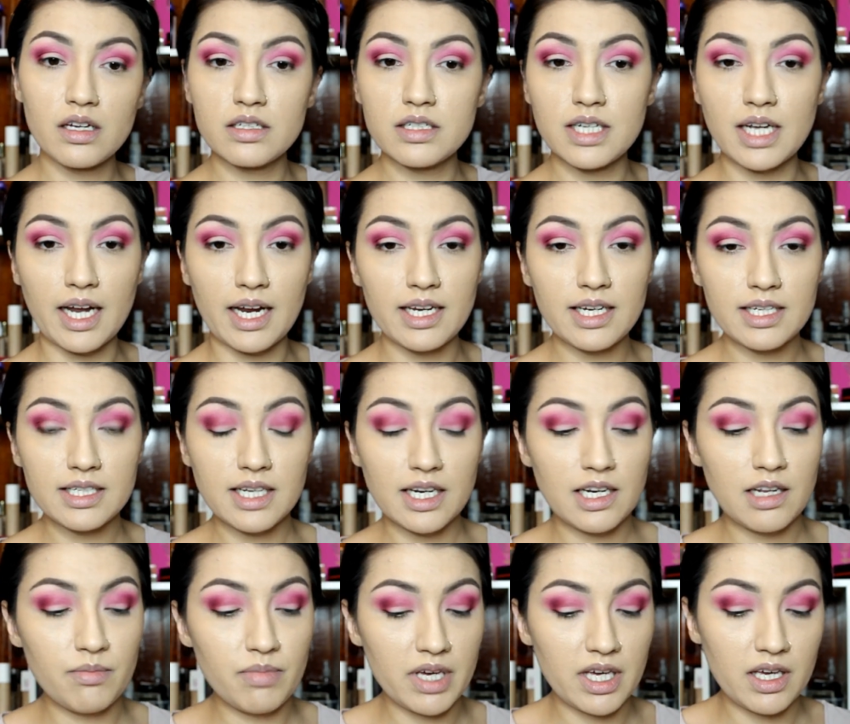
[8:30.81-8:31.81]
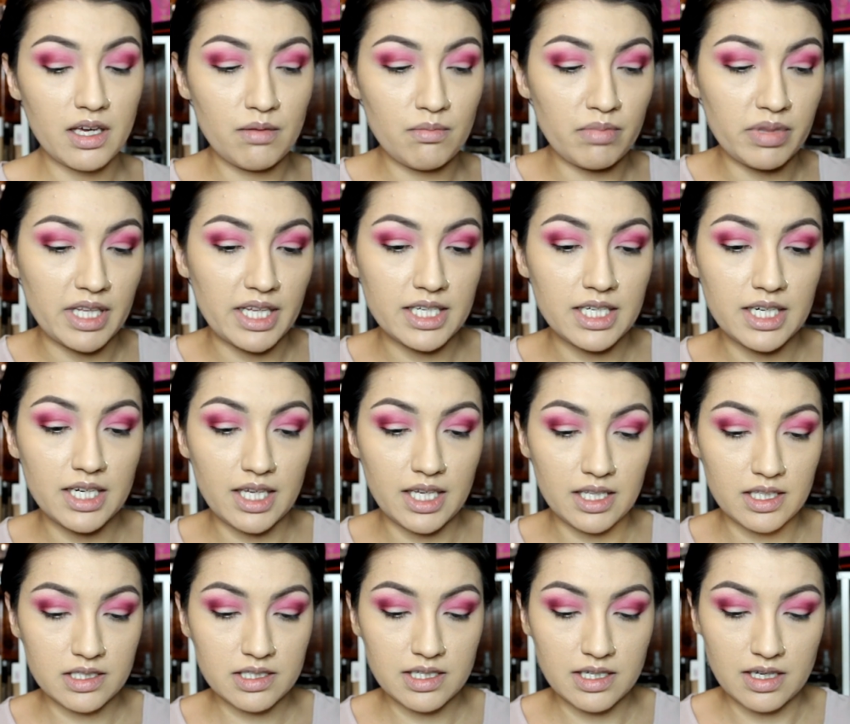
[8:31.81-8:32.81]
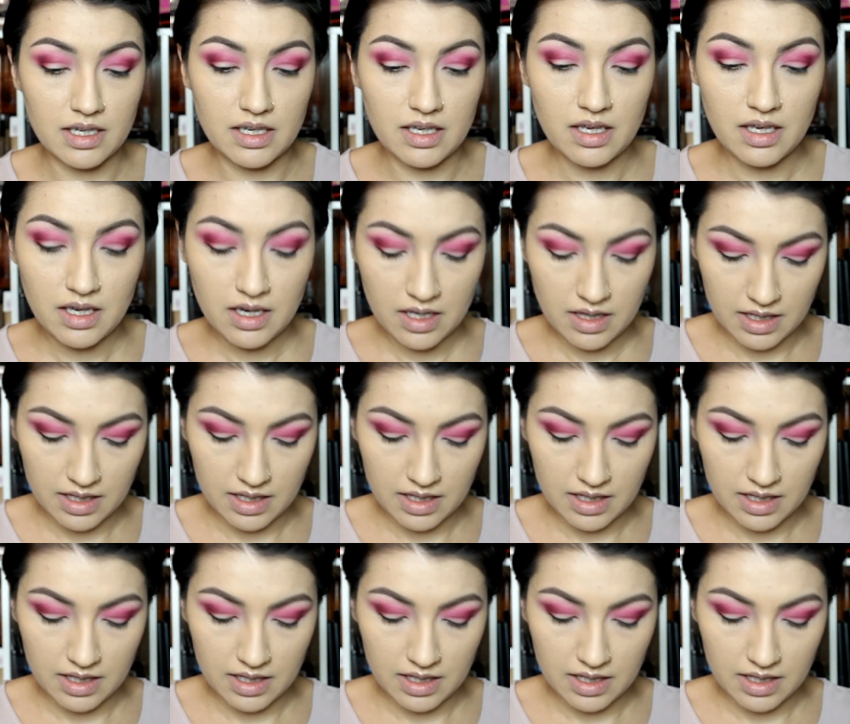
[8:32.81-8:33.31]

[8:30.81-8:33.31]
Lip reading: tiny bit, and blend it into